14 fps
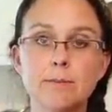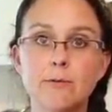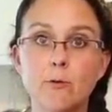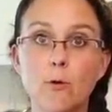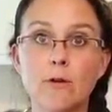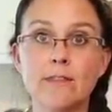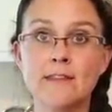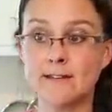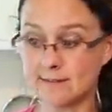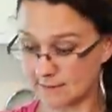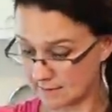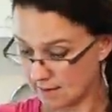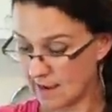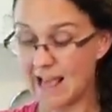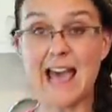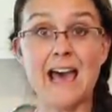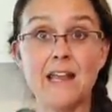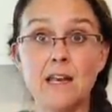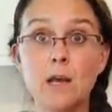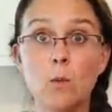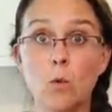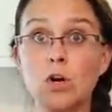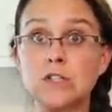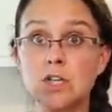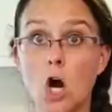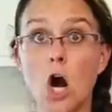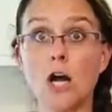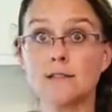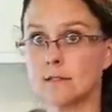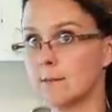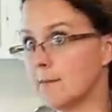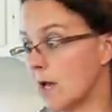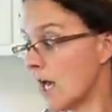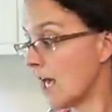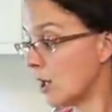before this and it works awesome.